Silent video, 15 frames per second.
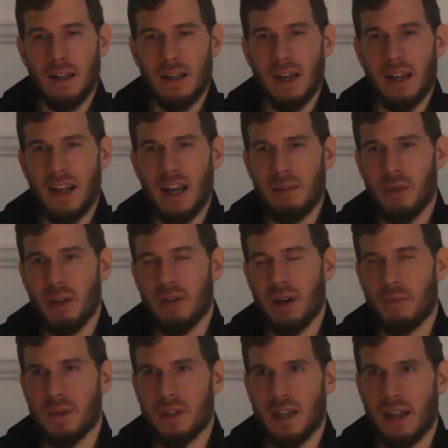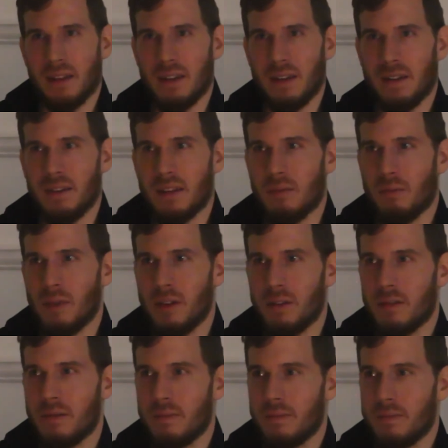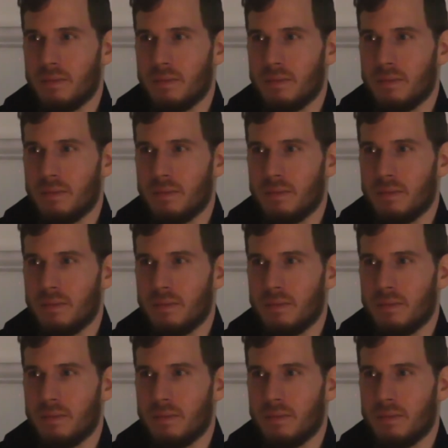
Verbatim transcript: cannot be represented in symbols.